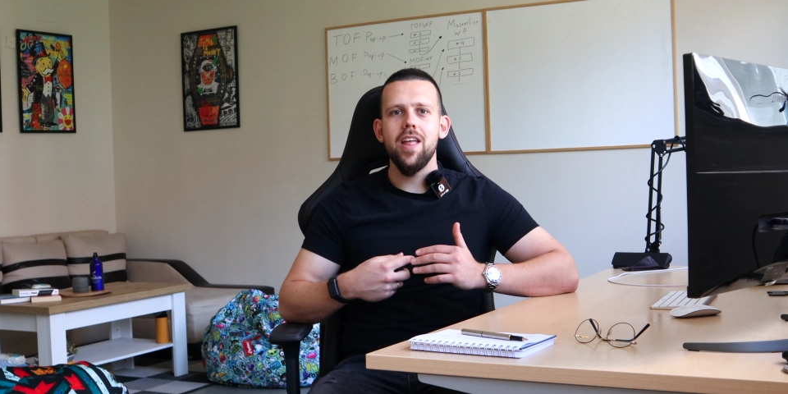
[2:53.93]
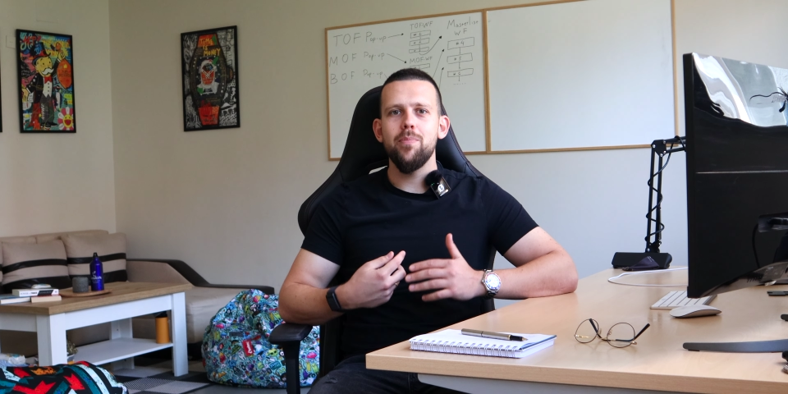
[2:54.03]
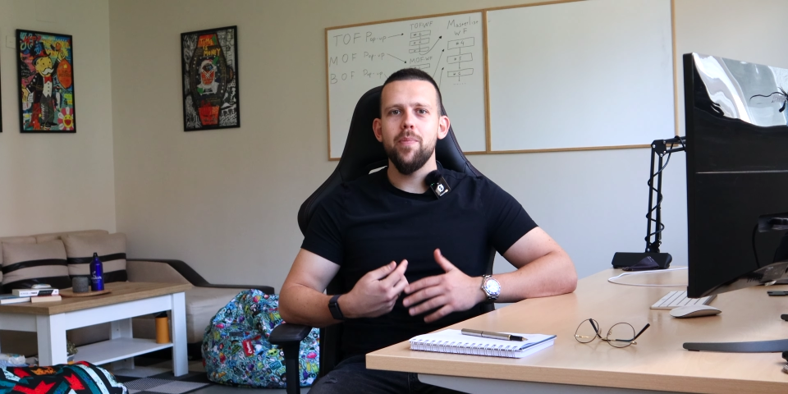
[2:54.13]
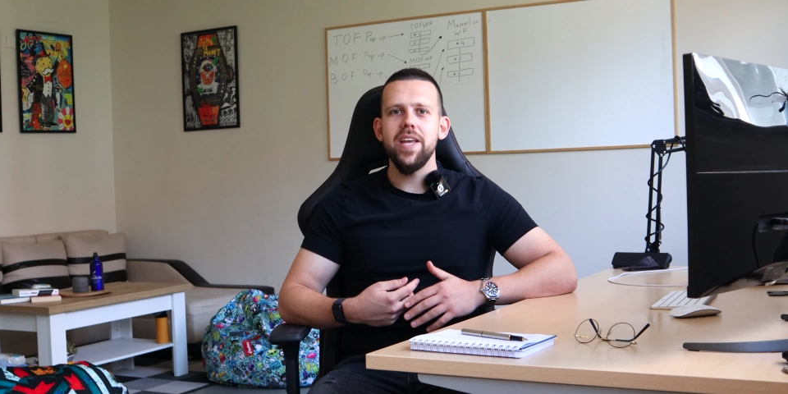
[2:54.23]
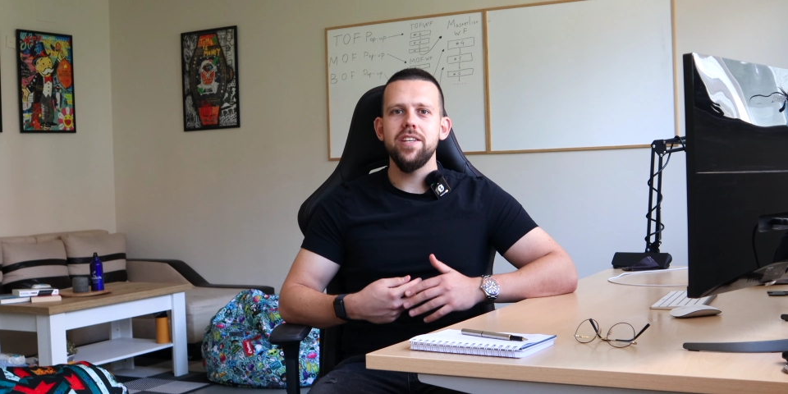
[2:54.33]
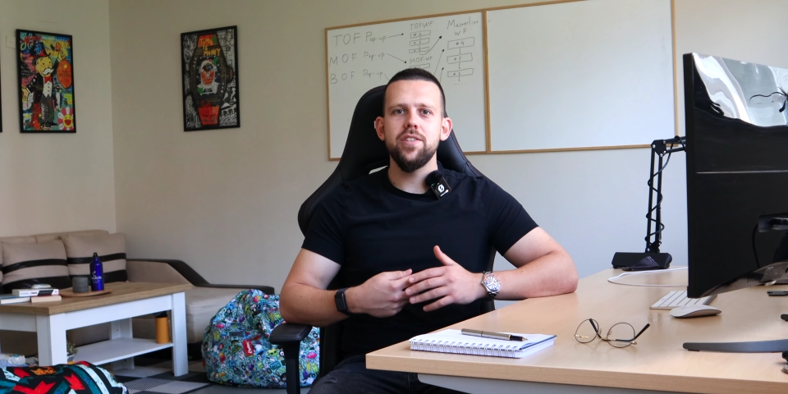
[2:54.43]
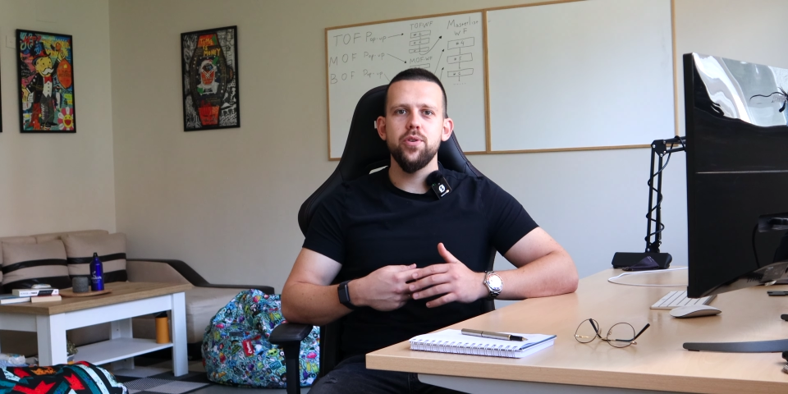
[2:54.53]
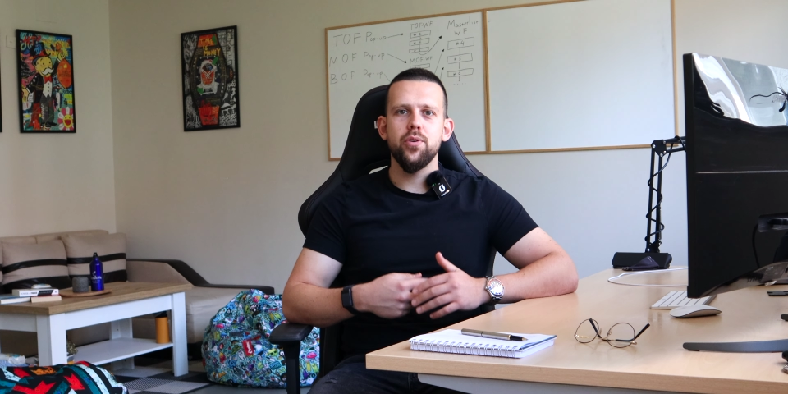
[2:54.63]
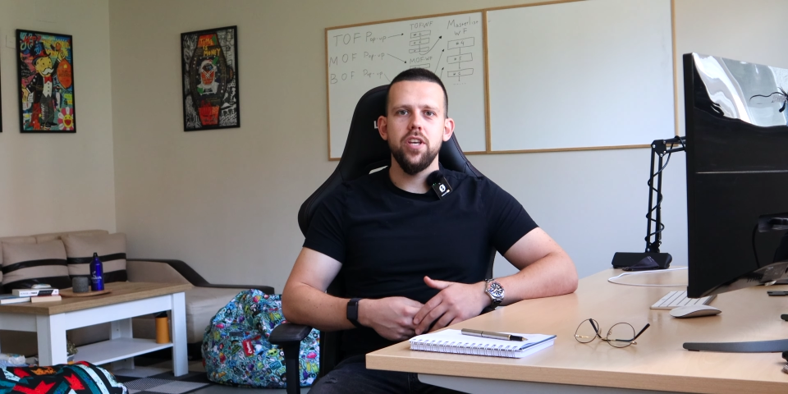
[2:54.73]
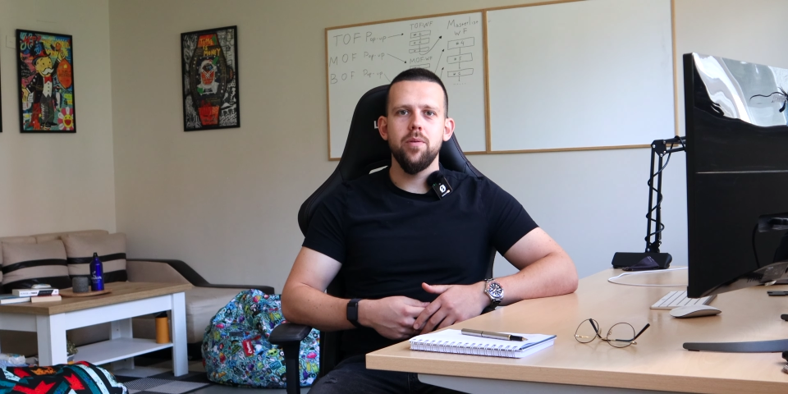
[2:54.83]
and makes
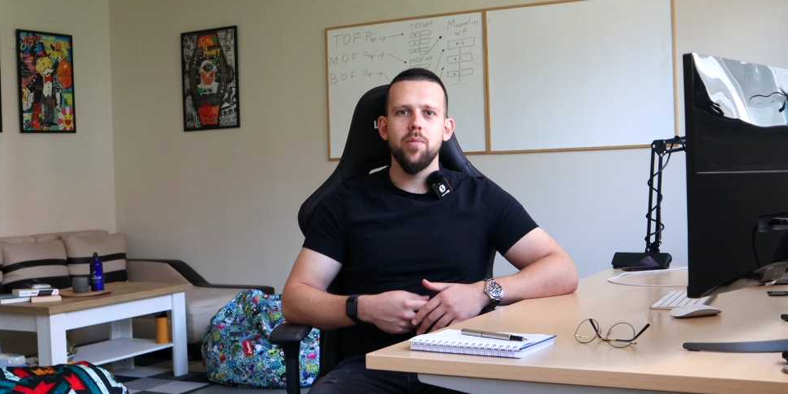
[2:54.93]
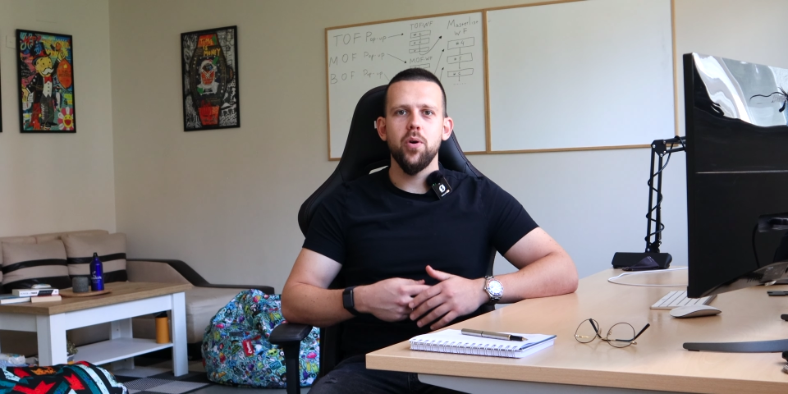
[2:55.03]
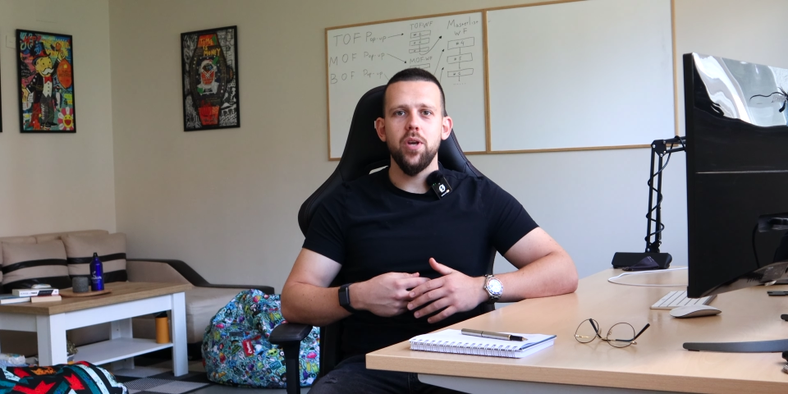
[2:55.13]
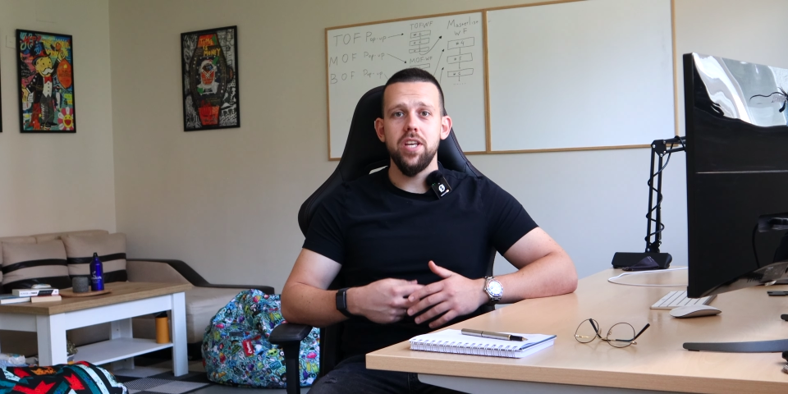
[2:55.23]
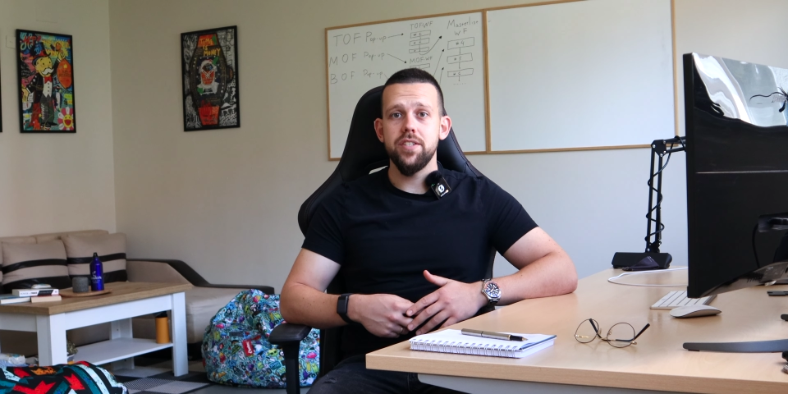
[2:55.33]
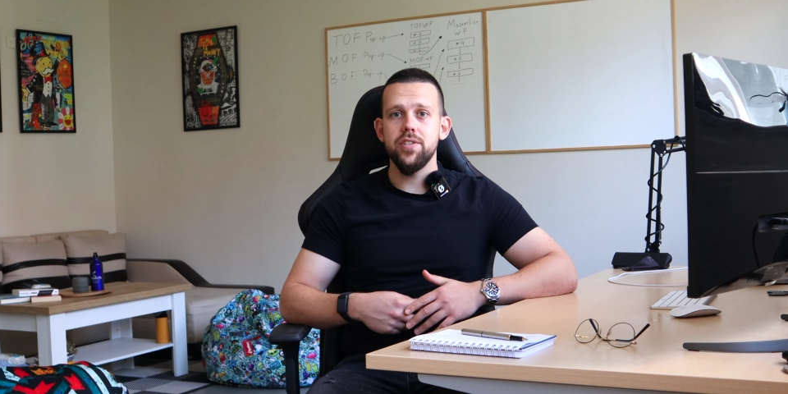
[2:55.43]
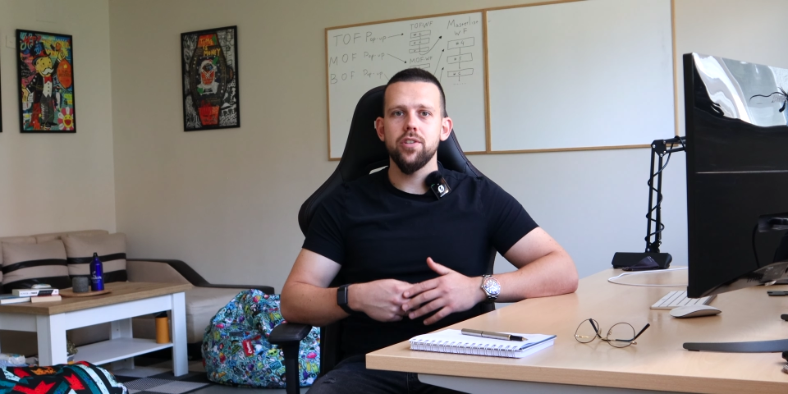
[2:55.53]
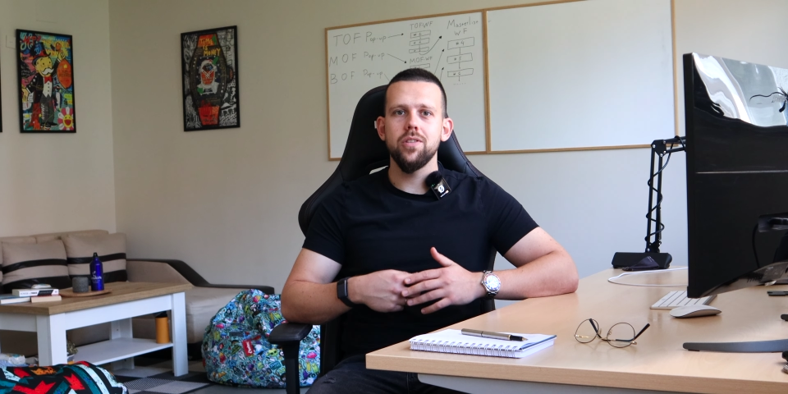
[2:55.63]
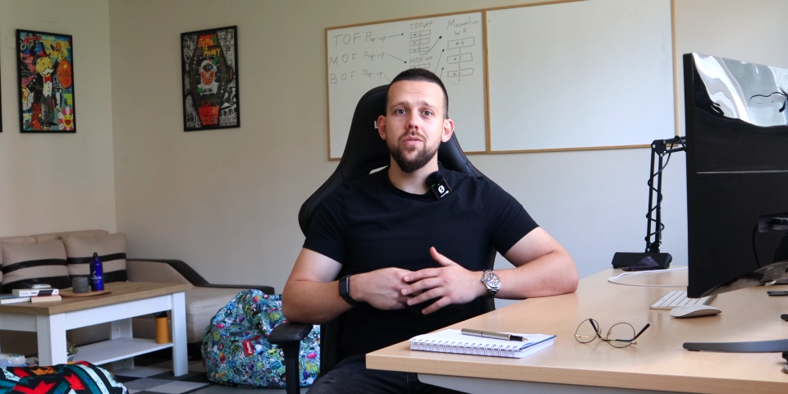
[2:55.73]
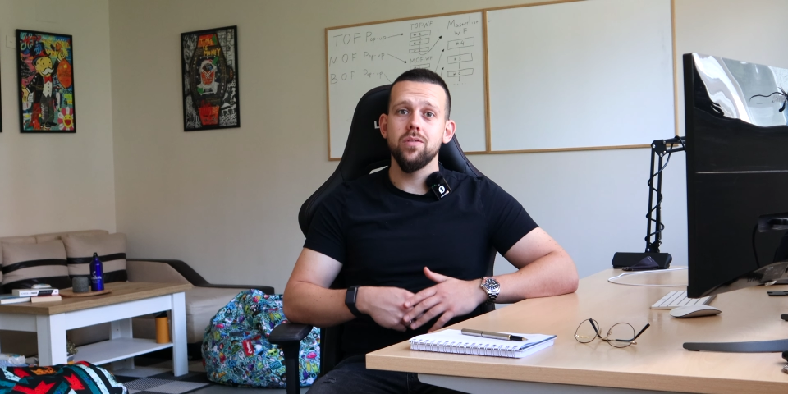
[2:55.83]
your email easier to